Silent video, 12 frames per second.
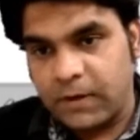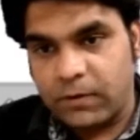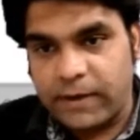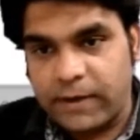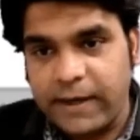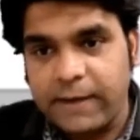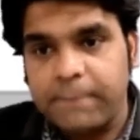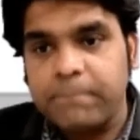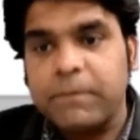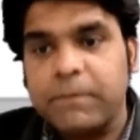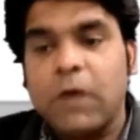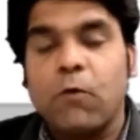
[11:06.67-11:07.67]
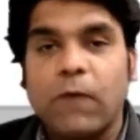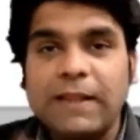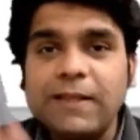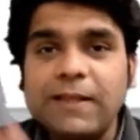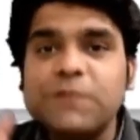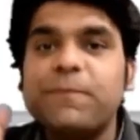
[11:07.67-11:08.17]
Okay, when the
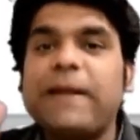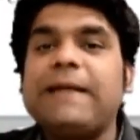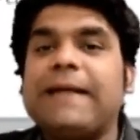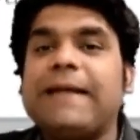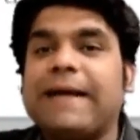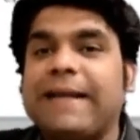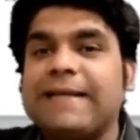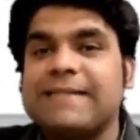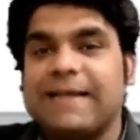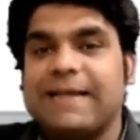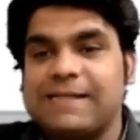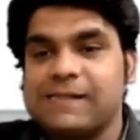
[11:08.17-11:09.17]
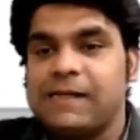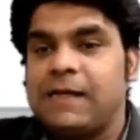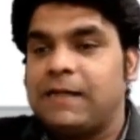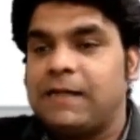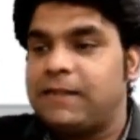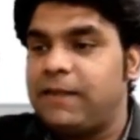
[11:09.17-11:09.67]
speed decreases,
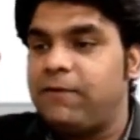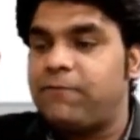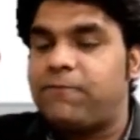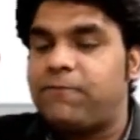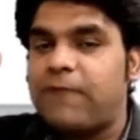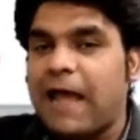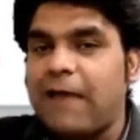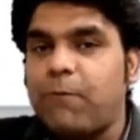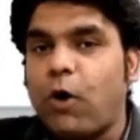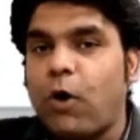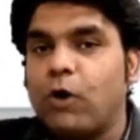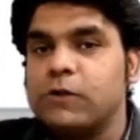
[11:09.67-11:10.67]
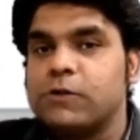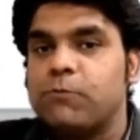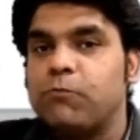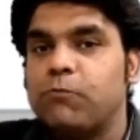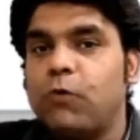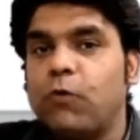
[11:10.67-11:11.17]
the fly balls
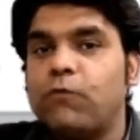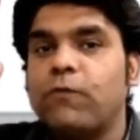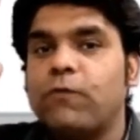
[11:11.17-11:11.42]
move